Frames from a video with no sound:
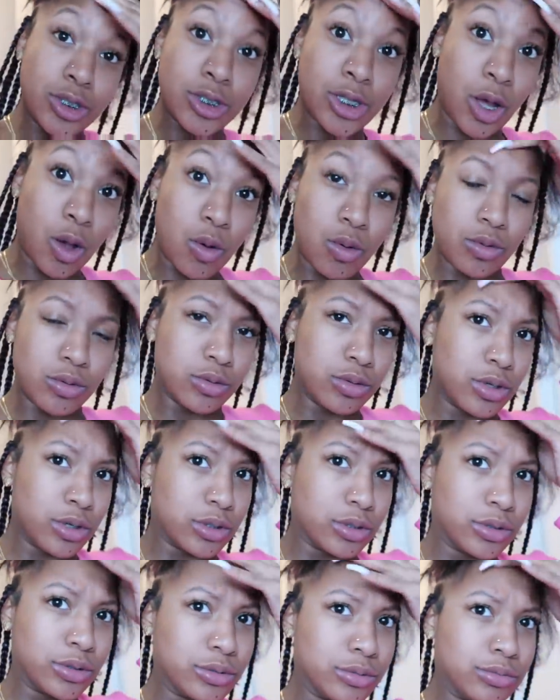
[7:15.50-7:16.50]
so,
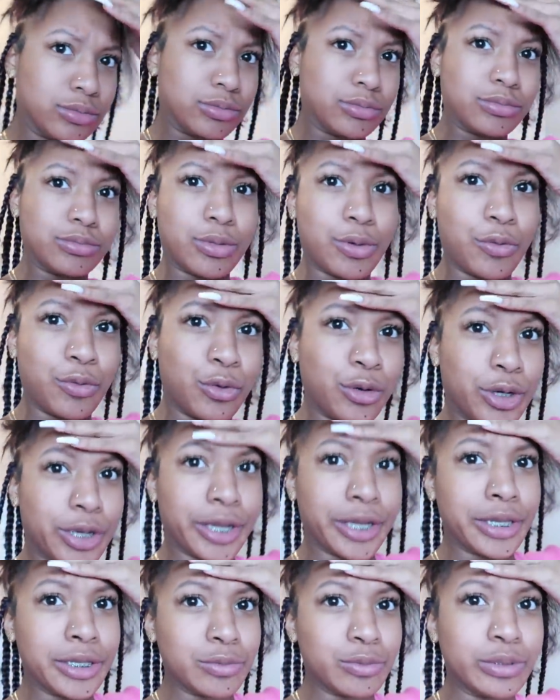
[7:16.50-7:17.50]
hold on. My
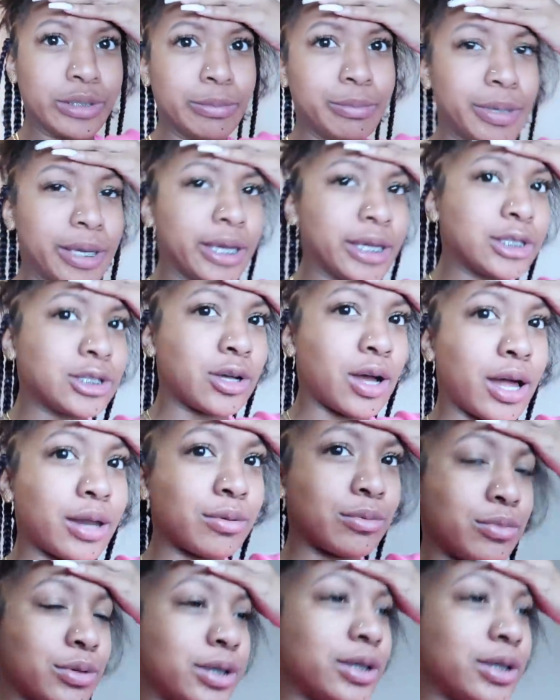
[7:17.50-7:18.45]
forehead is really big, so I don't